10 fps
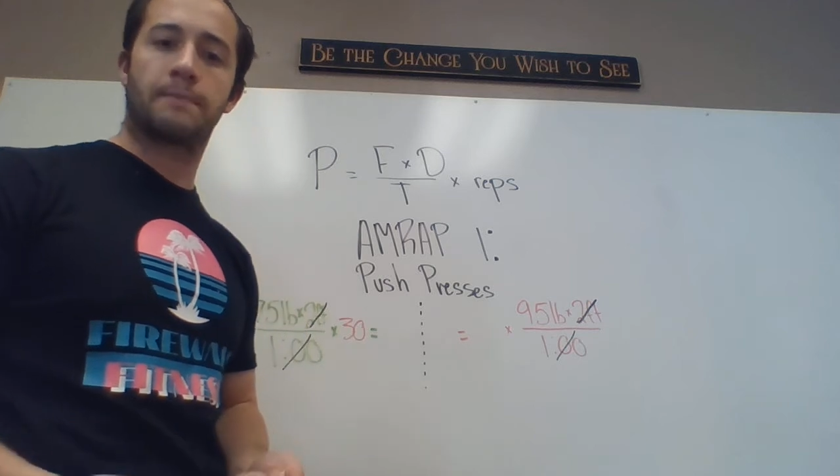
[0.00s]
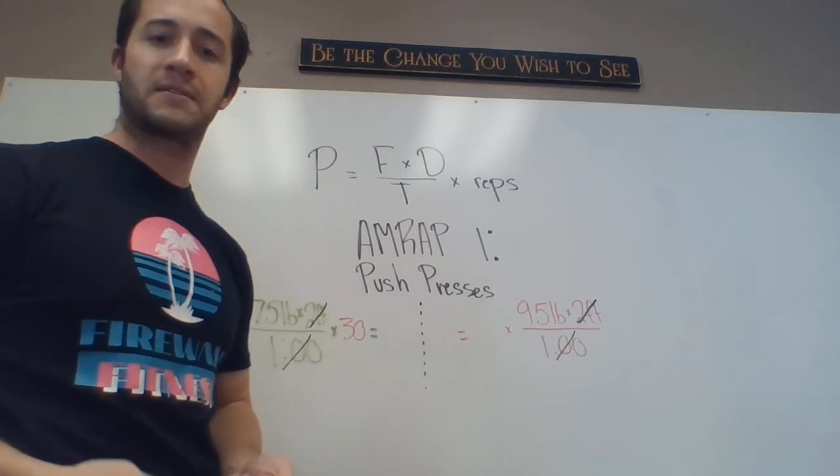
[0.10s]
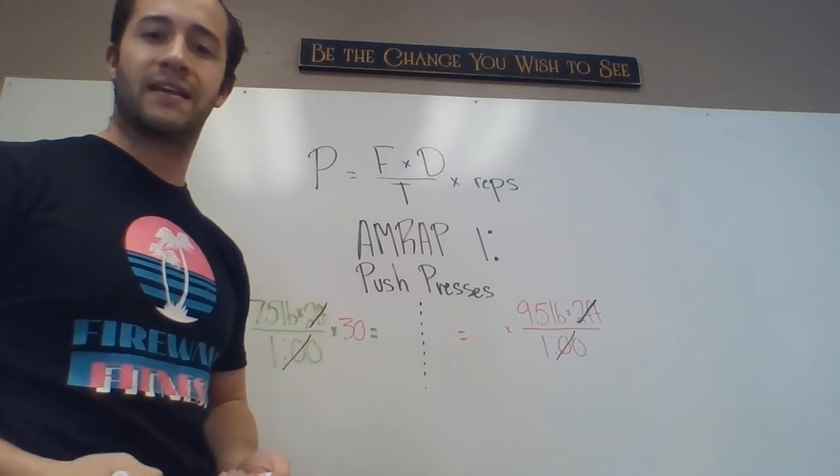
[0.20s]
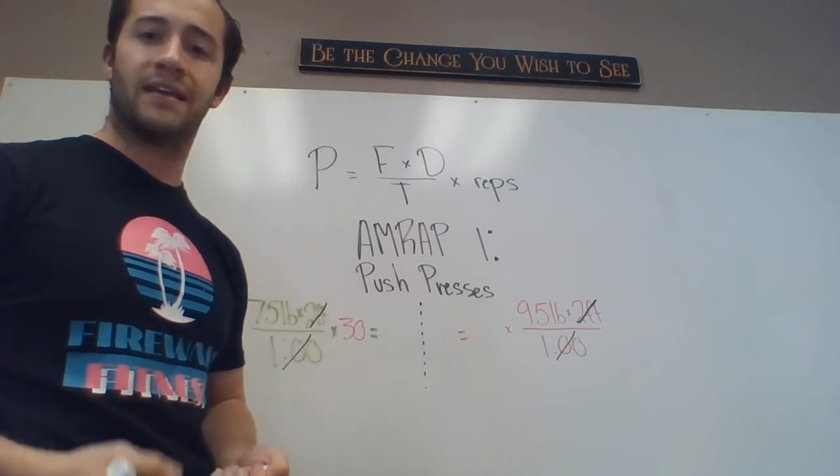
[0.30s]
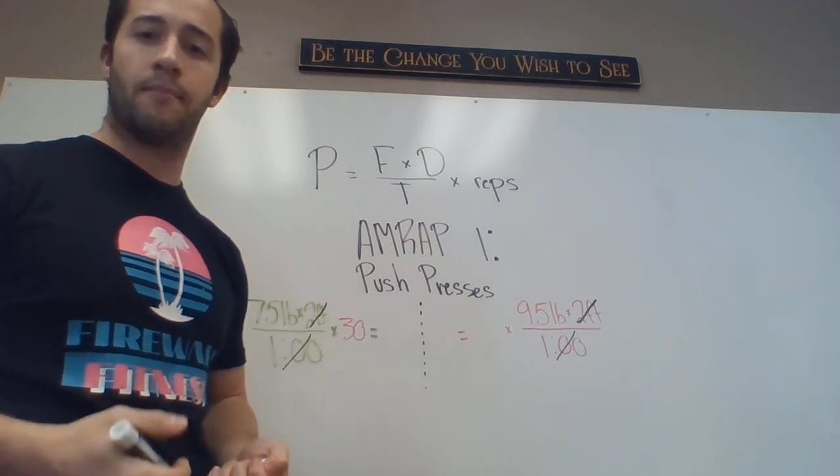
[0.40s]

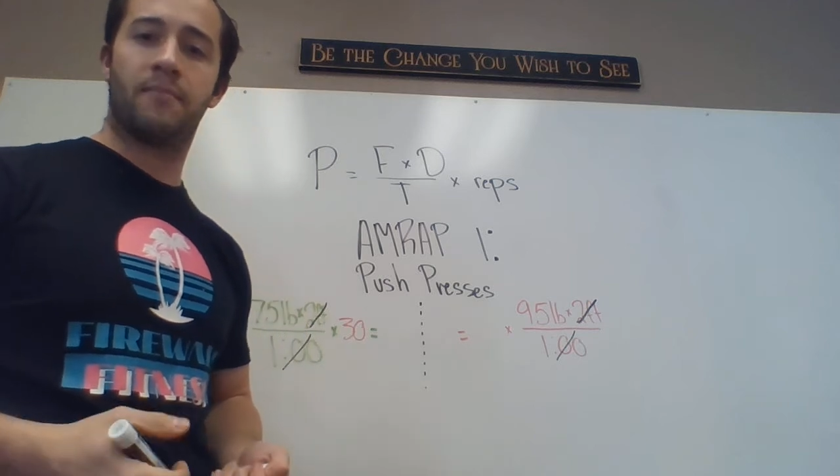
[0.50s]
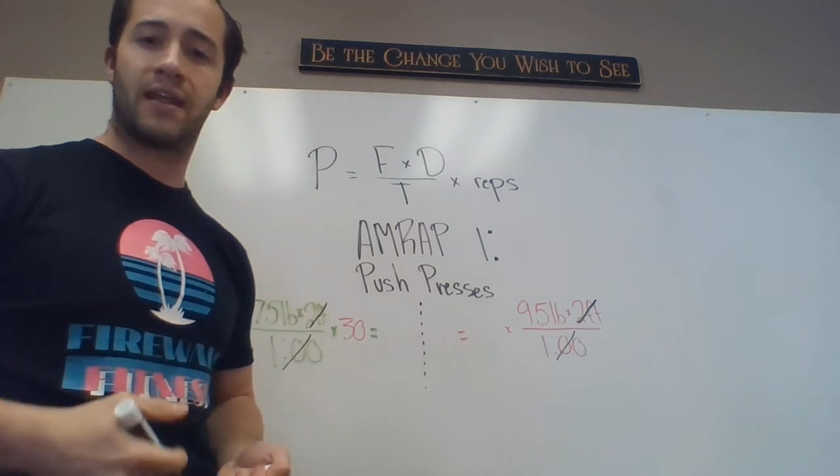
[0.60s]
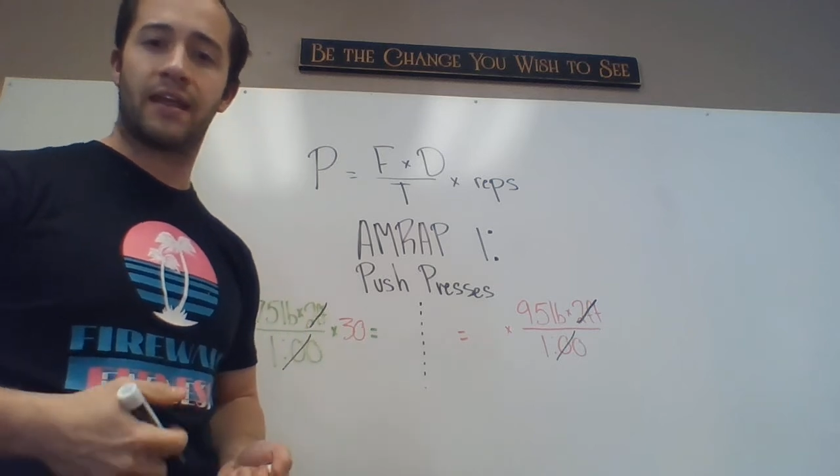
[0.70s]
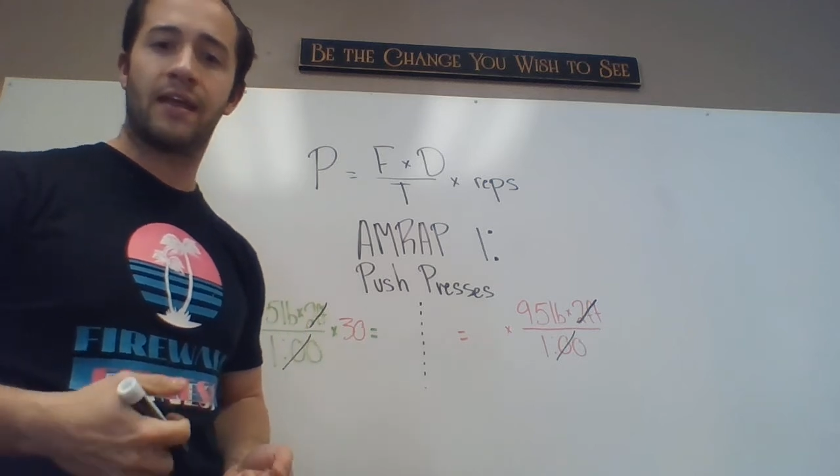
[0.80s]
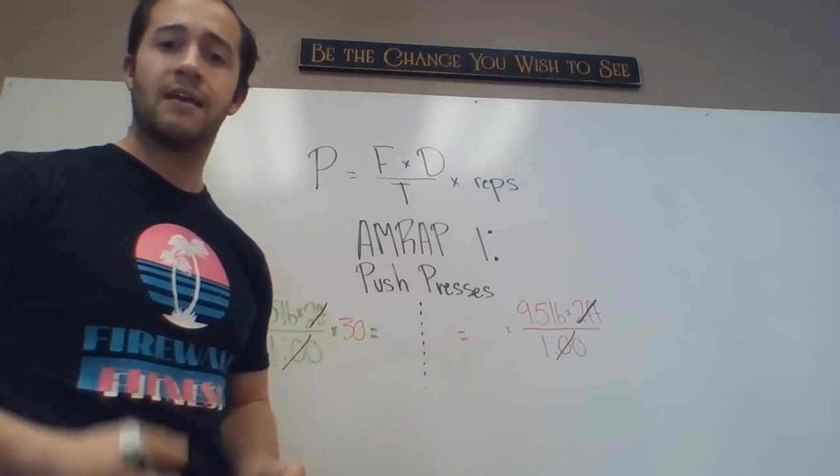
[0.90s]
reps in a
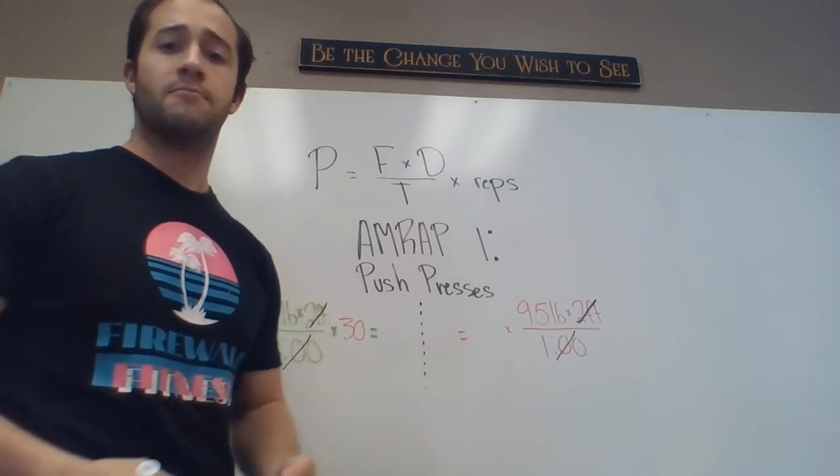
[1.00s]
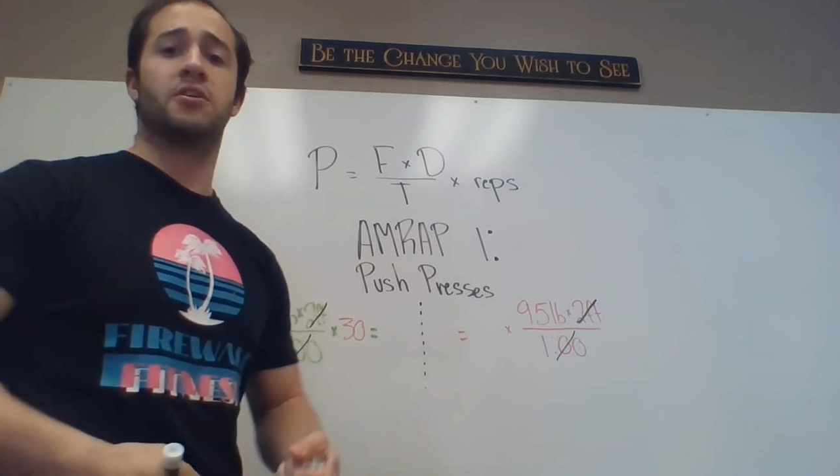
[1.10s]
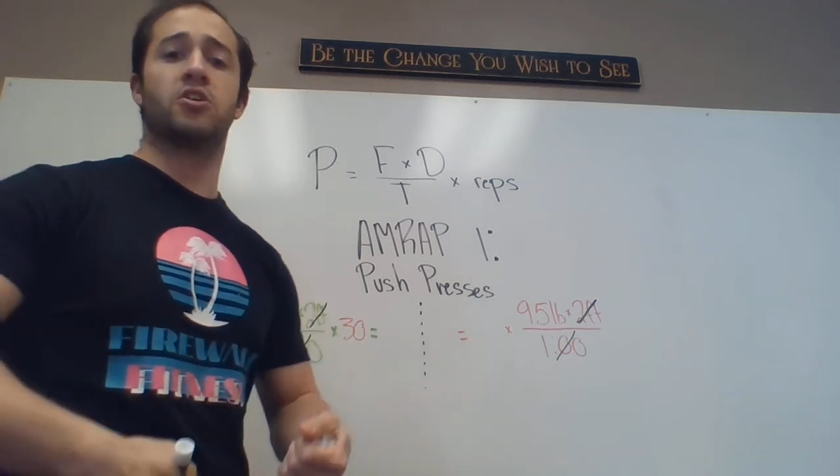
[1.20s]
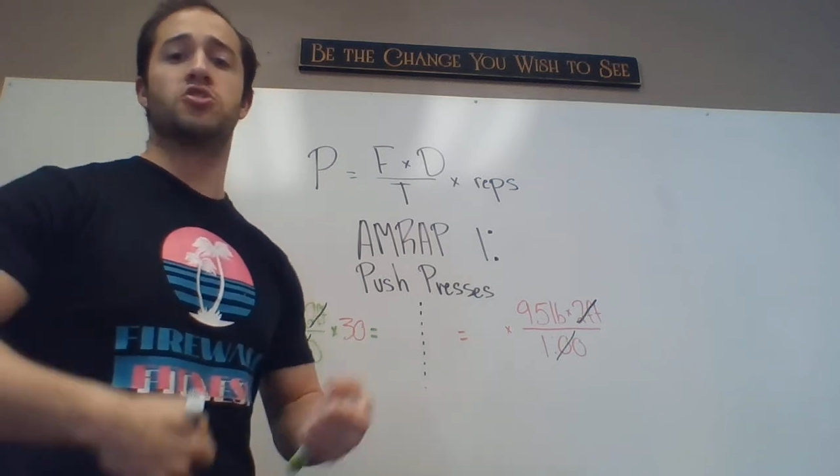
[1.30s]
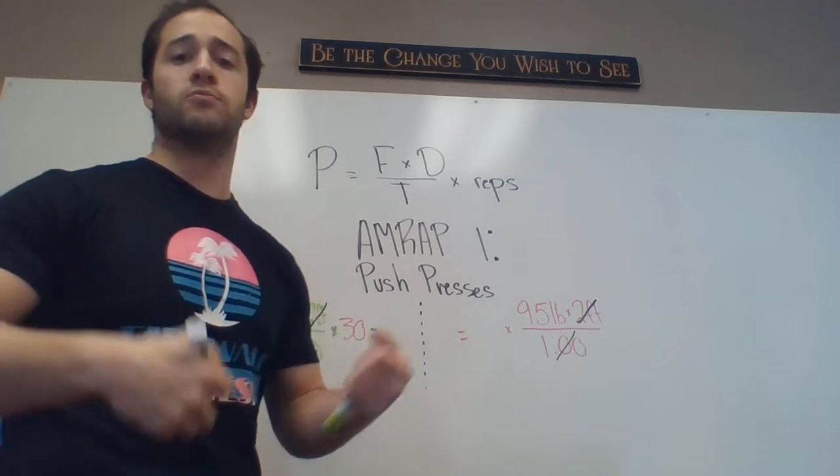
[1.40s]
minute
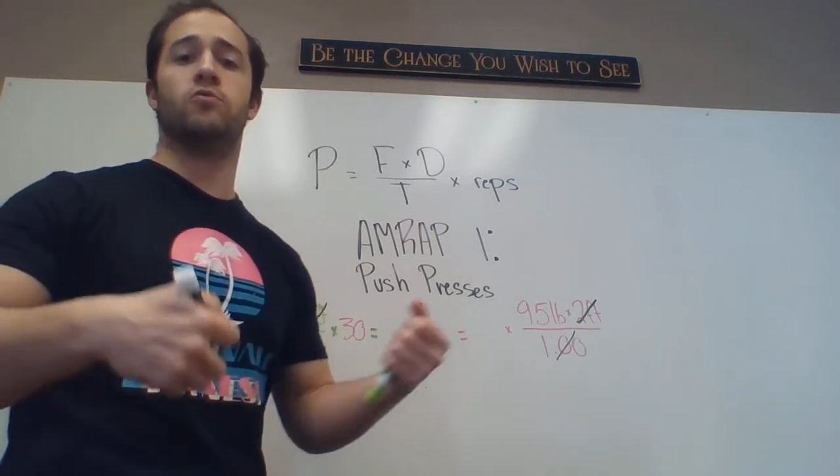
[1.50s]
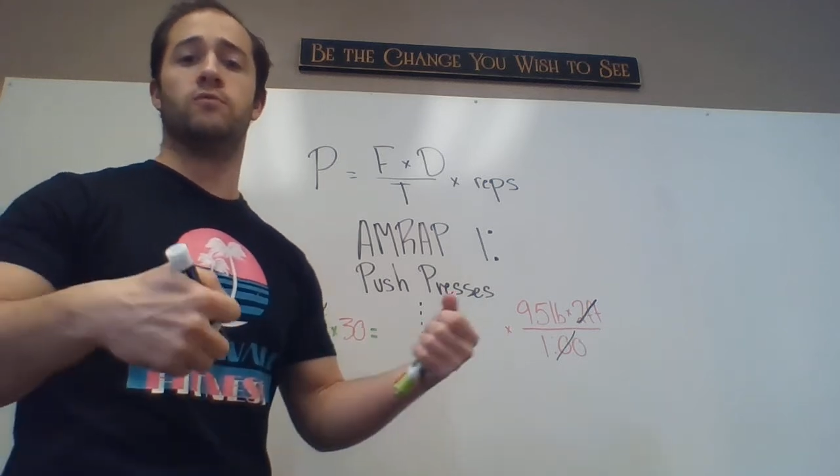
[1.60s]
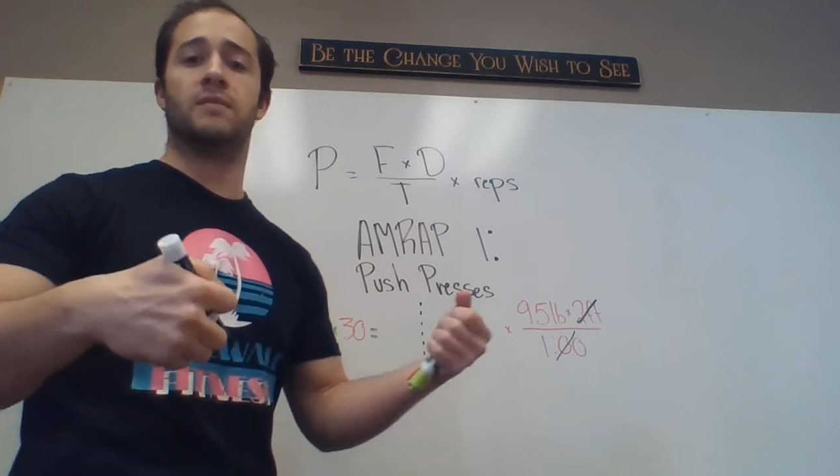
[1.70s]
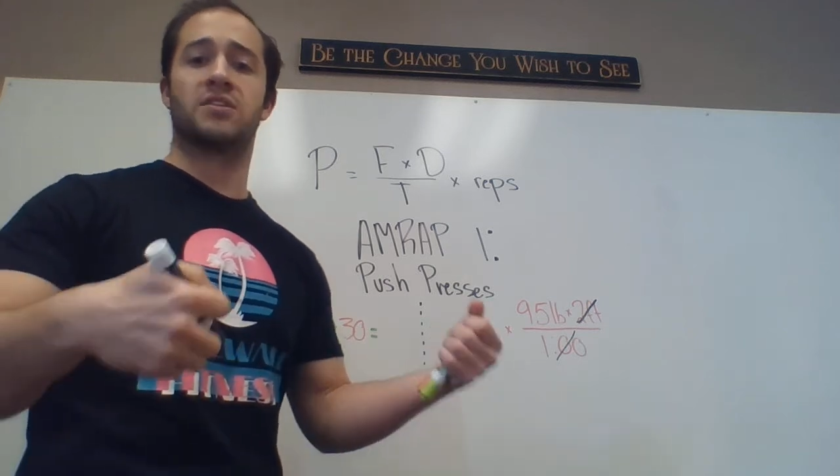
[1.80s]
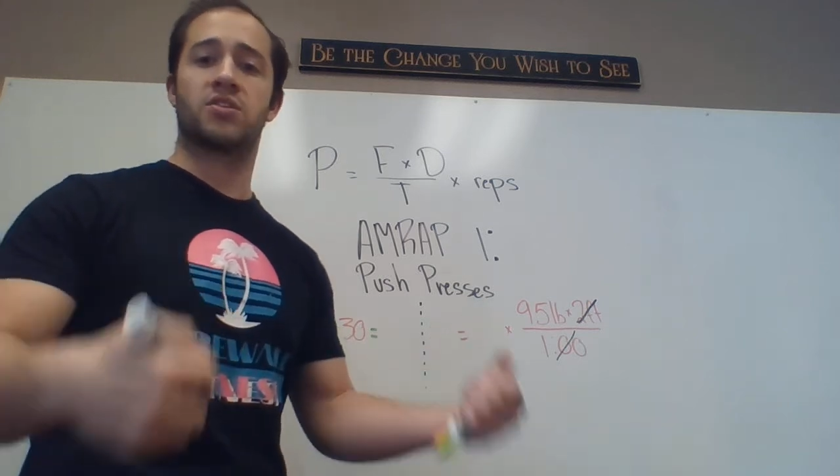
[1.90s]
because your
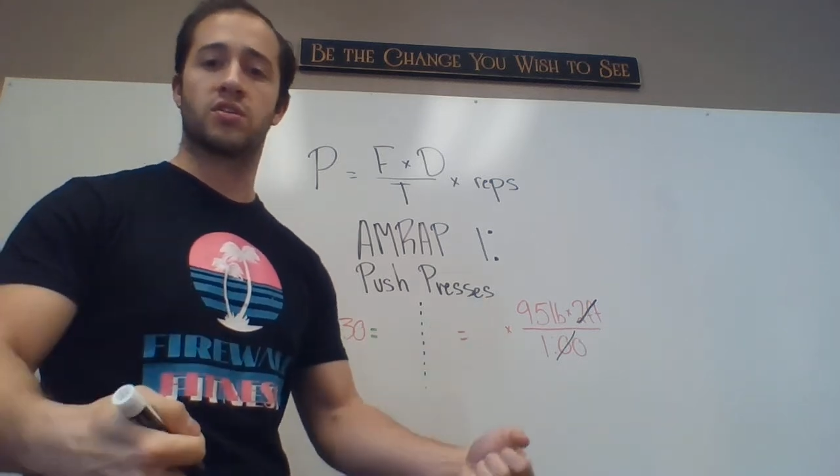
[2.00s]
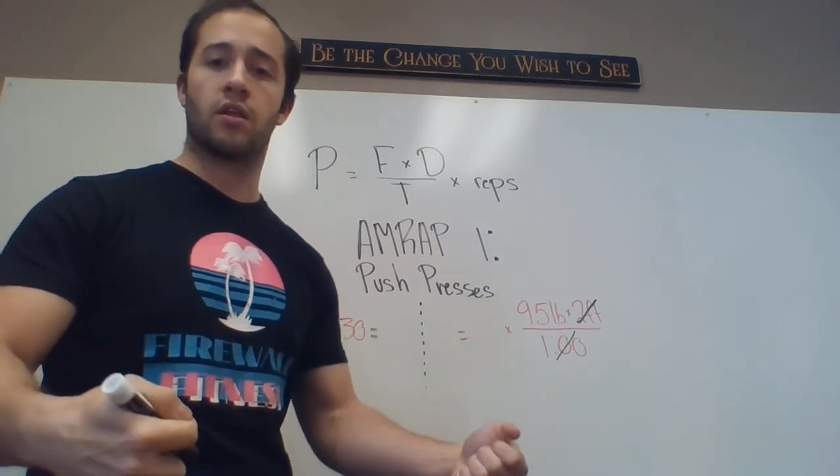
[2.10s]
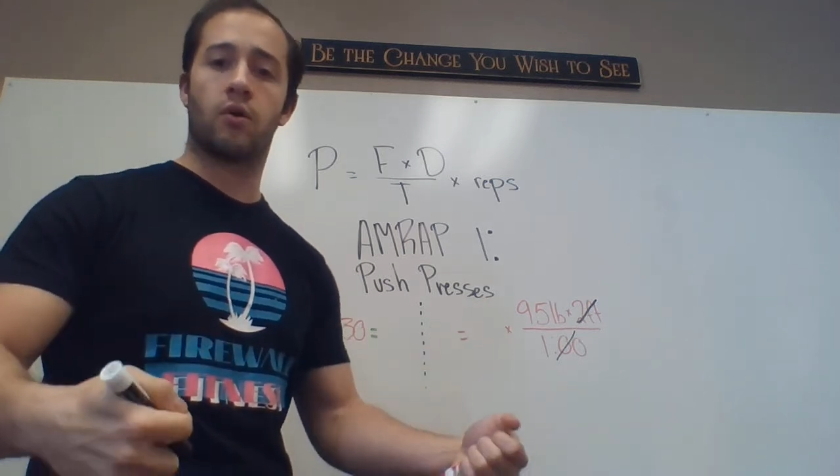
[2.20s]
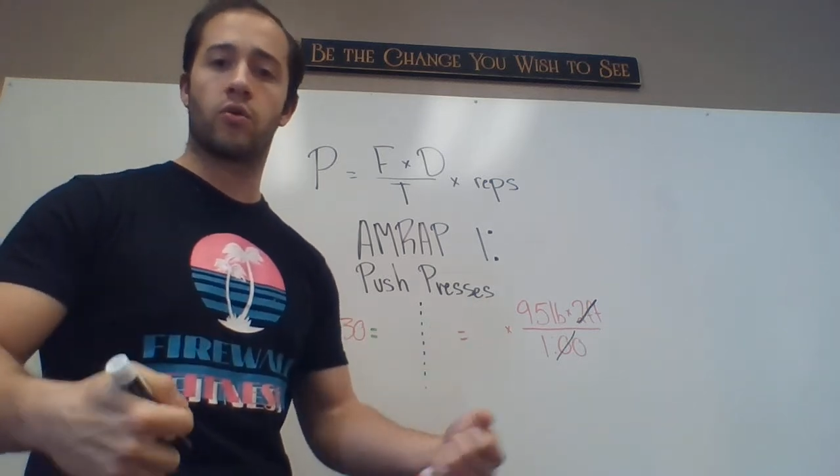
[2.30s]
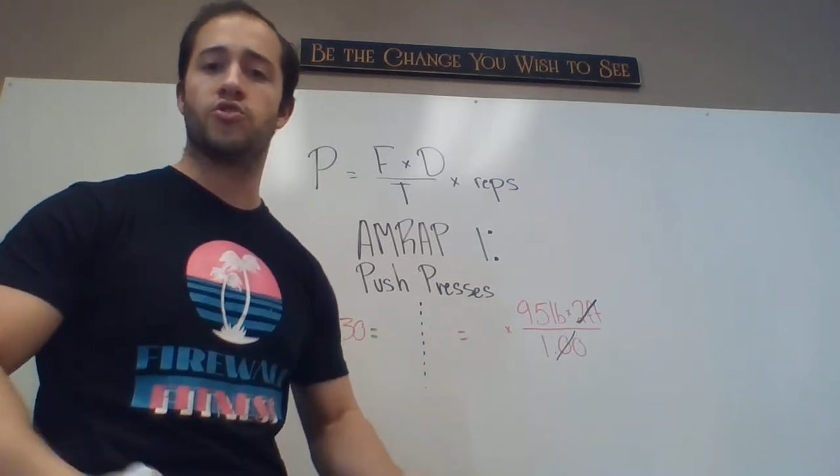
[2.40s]
movement's
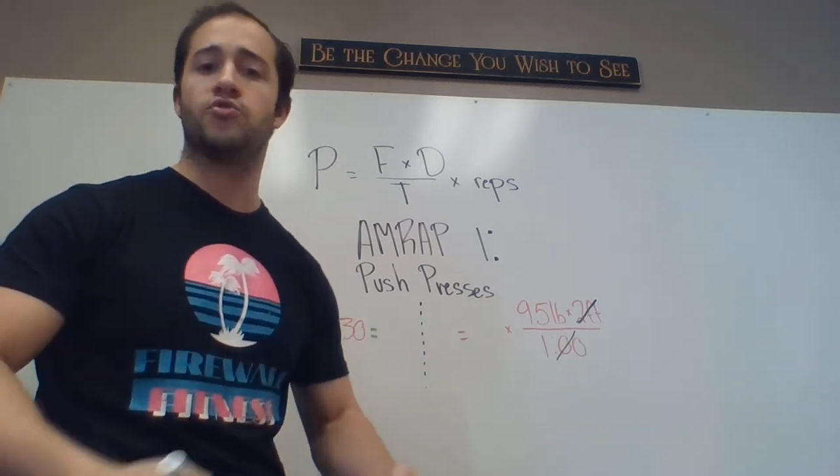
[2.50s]
slower.